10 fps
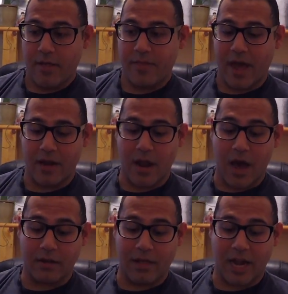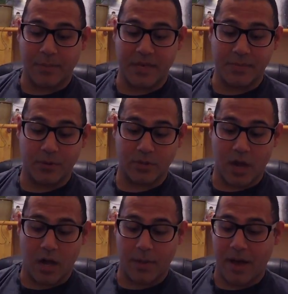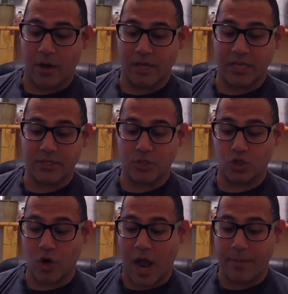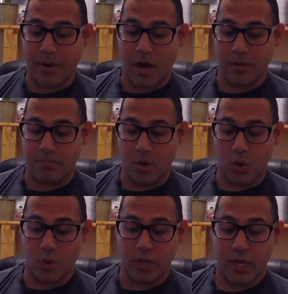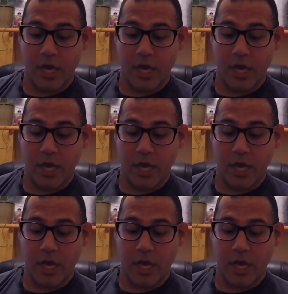that not a lot of people talk about is tripod mode.